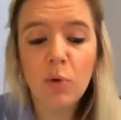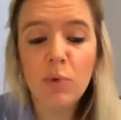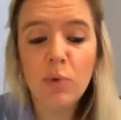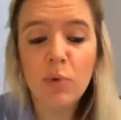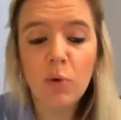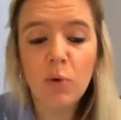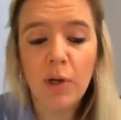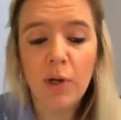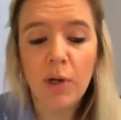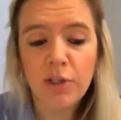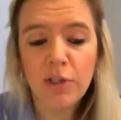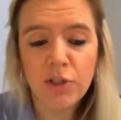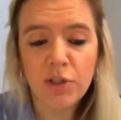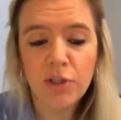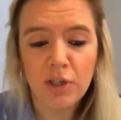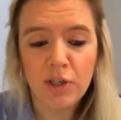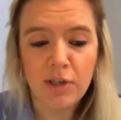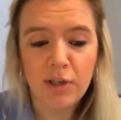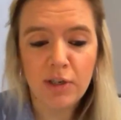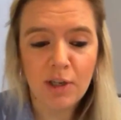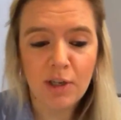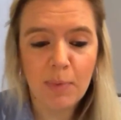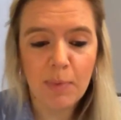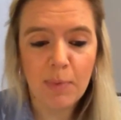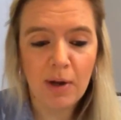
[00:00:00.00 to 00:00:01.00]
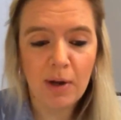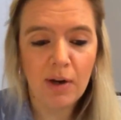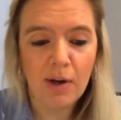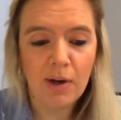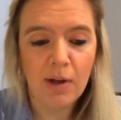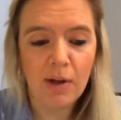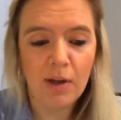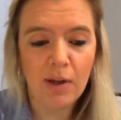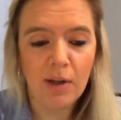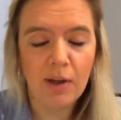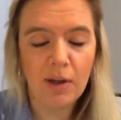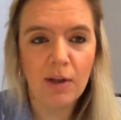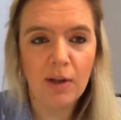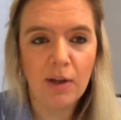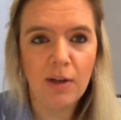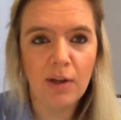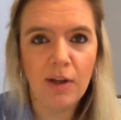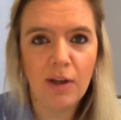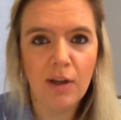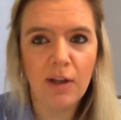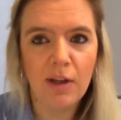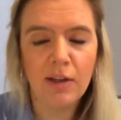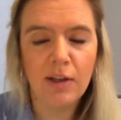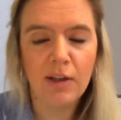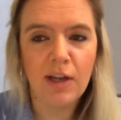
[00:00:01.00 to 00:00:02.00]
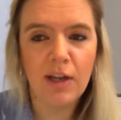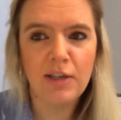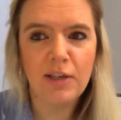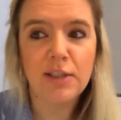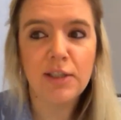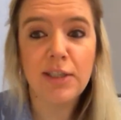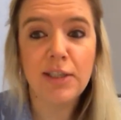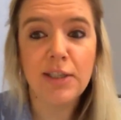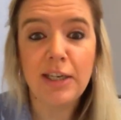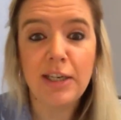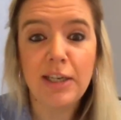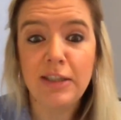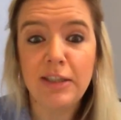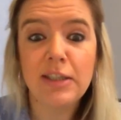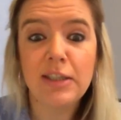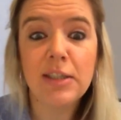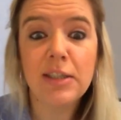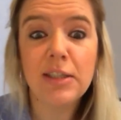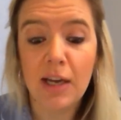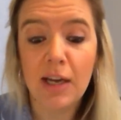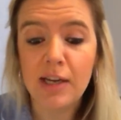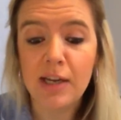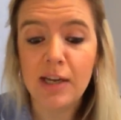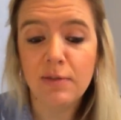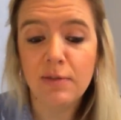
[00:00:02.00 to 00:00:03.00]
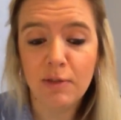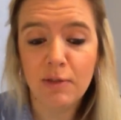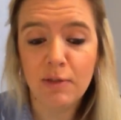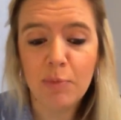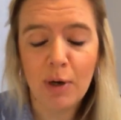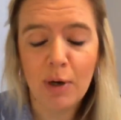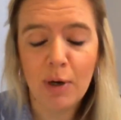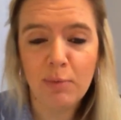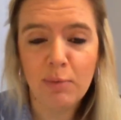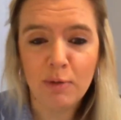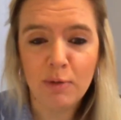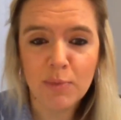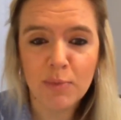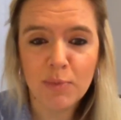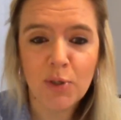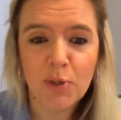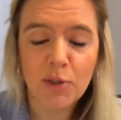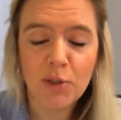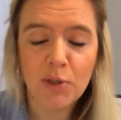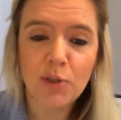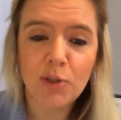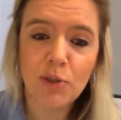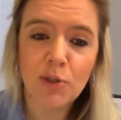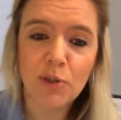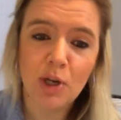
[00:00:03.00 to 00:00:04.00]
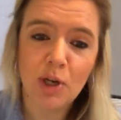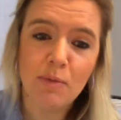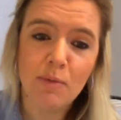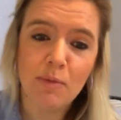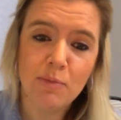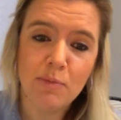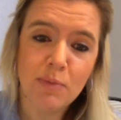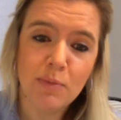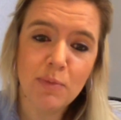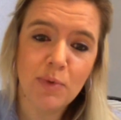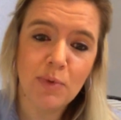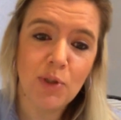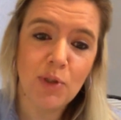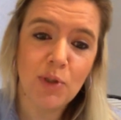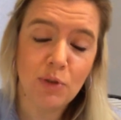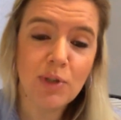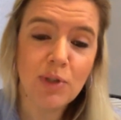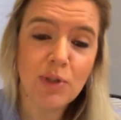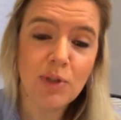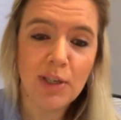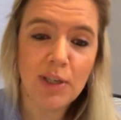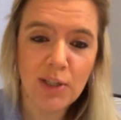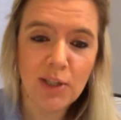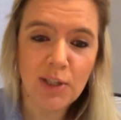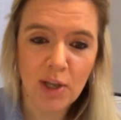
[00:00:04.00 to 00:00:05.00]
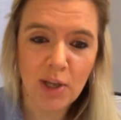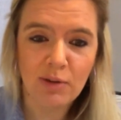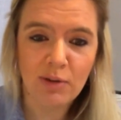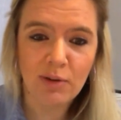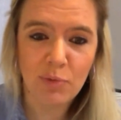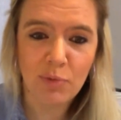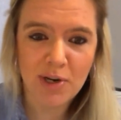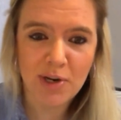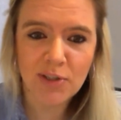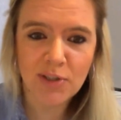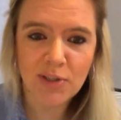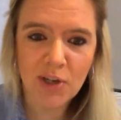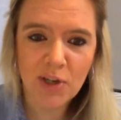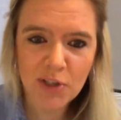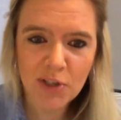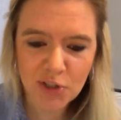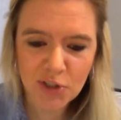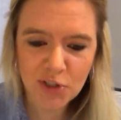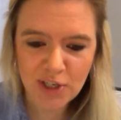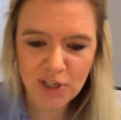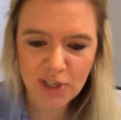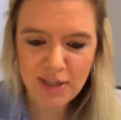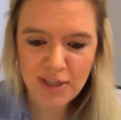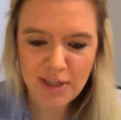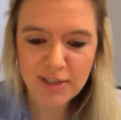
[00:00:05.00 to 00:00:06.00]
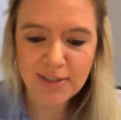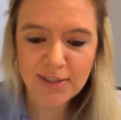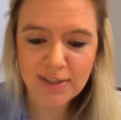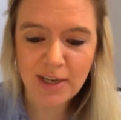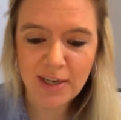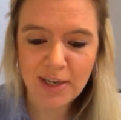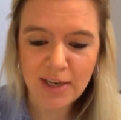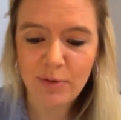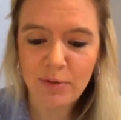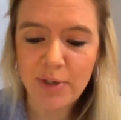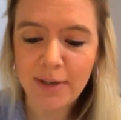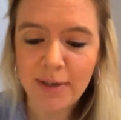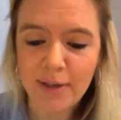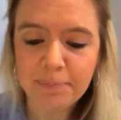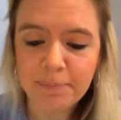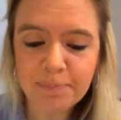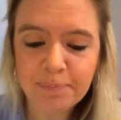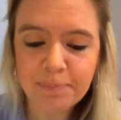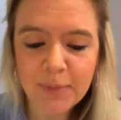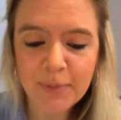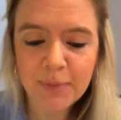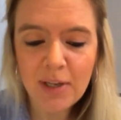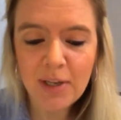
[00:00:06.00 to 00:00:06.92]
more question about understanding the size of the problem. So Tom, you've done a lot of research in this area.